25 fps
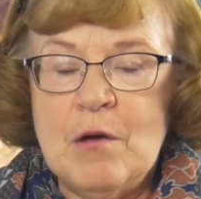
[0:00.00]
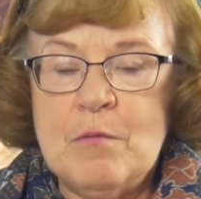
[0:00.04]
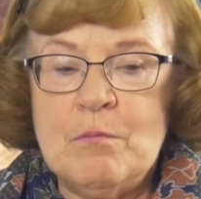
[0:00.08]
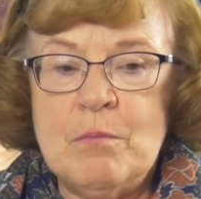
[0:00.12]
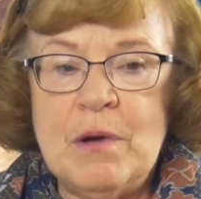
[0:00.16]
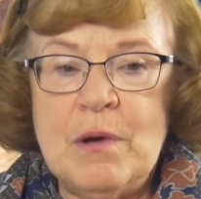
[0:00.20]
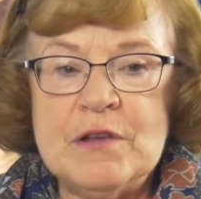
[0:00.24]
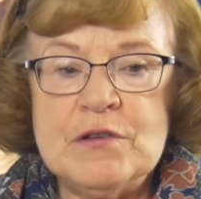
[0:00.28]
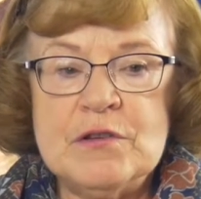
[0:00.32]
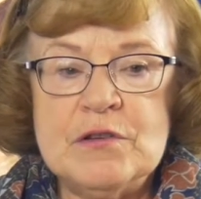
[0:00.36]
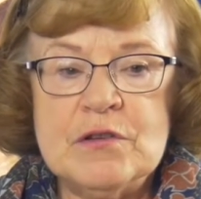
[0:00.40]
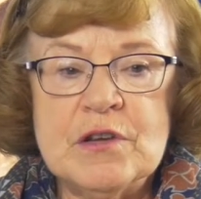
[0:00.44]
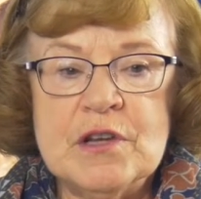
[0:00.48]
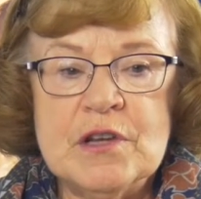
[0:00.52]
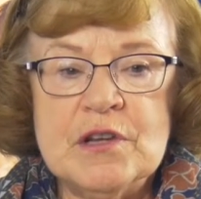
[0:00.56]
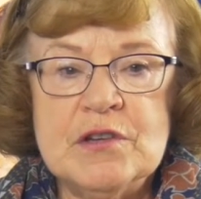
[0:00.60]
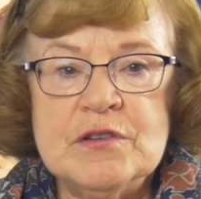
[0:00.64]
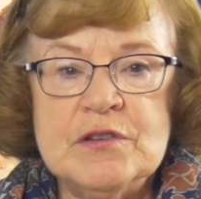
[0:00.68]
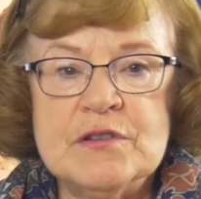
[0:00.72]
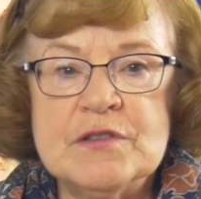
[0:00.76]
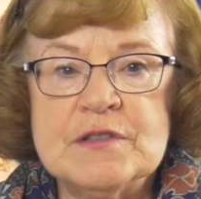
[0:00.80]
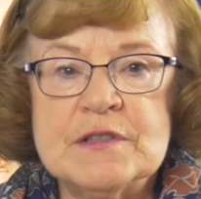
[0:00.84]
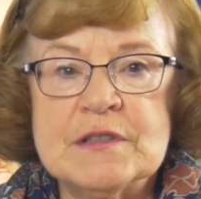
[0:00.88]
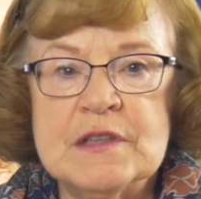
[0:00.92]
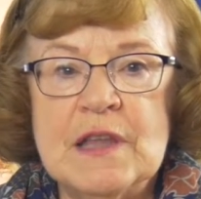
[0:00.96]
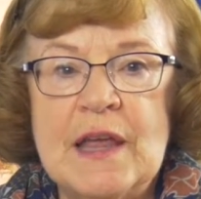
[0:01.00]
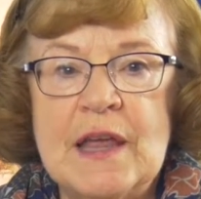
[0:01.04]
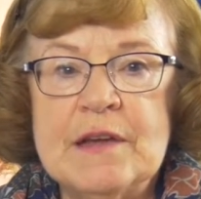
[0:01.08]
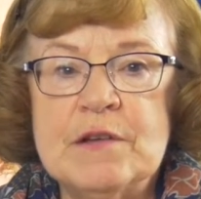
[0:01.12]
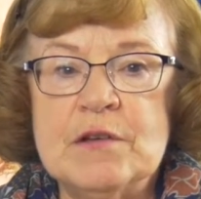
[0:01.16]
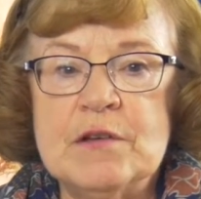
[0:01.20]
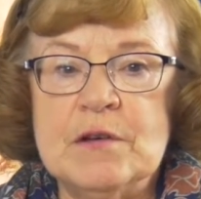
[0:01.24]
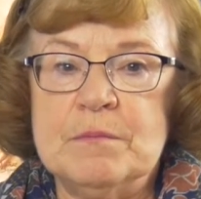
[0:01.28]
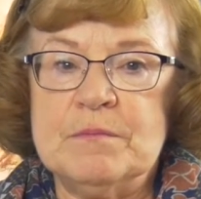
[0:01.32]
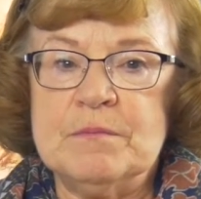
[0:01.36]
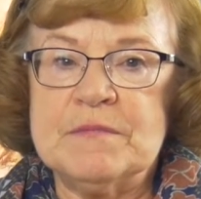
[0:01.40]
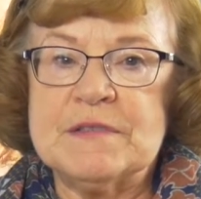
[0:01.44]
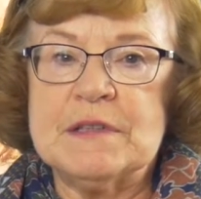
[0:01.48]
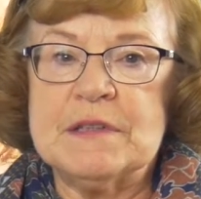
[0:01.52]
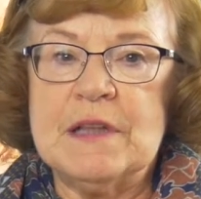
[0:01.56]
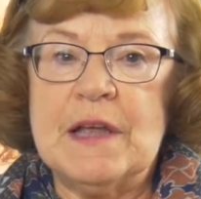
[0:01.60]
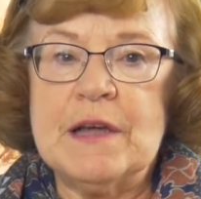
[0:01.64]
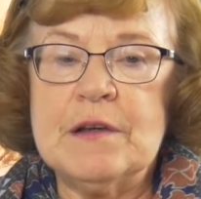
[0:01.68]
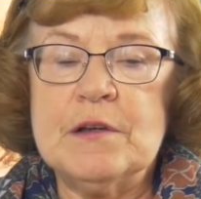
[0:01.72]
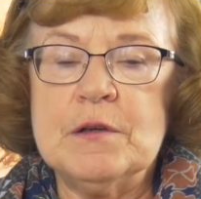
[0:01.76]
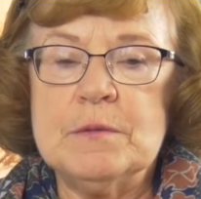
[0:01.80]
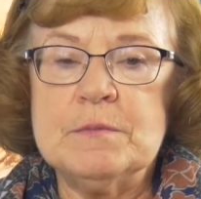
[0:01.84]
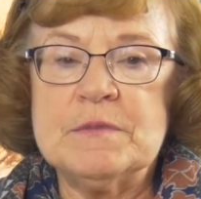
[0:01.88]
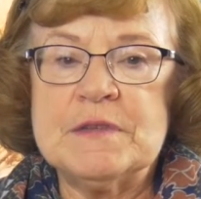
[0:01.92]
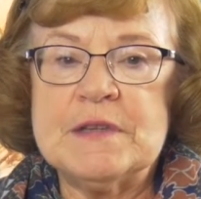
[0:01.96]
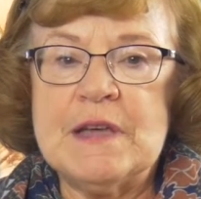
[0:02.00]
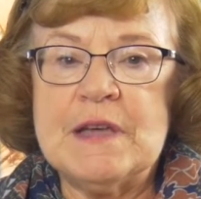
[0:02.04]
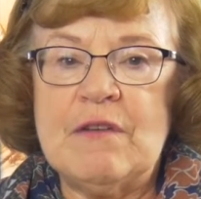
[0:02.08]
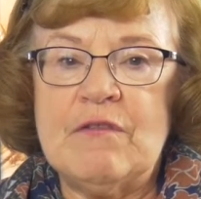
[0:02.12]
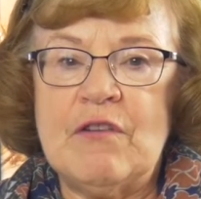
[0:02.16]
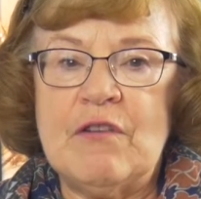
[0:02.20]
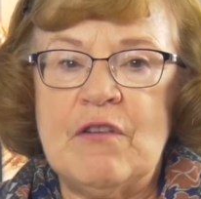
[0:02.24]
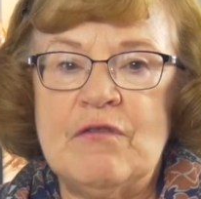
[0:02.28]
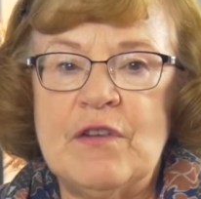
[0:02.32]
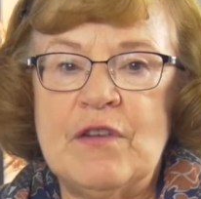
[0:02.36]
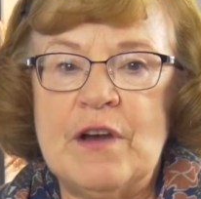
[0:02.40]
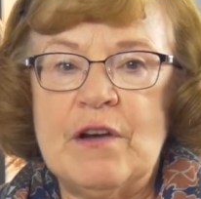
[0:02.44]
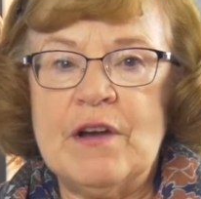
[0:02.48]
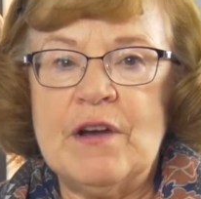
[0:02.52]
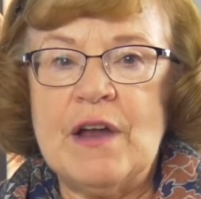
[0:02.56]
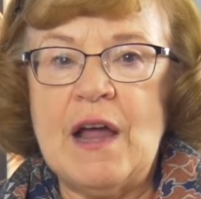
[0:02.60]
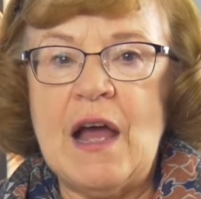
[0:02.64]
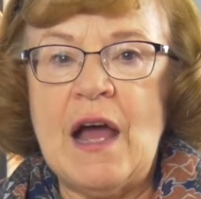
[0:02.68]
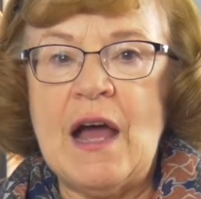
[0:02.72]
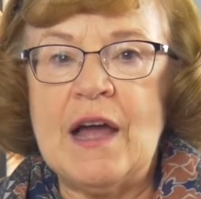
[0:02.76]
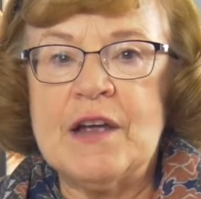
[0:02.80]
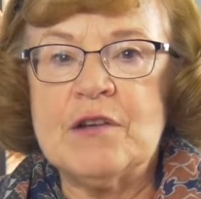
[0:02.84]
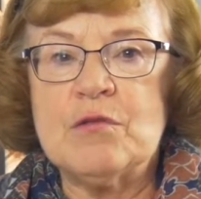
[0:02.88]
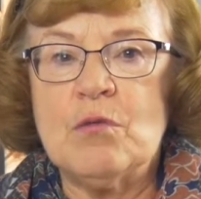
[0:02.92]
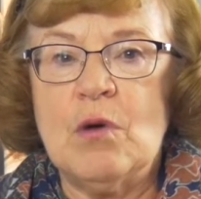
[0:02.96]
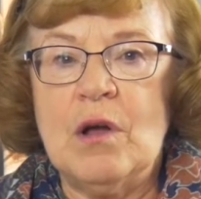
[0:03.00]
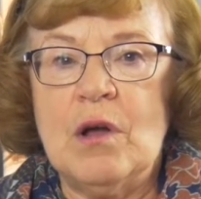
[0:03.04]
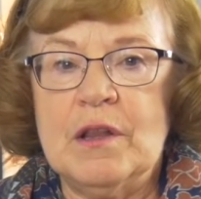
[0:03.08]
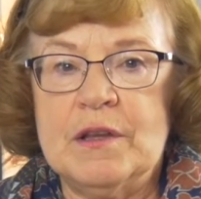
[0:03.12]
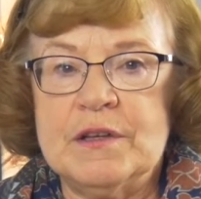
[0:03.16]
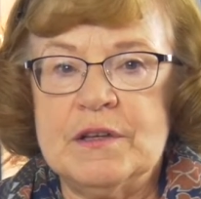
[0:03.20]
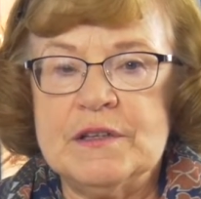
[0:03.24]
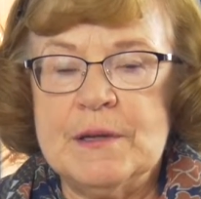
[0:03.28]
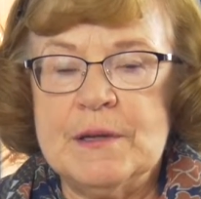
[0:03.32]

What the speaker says: But you can use legumes. Legumes have a very high quality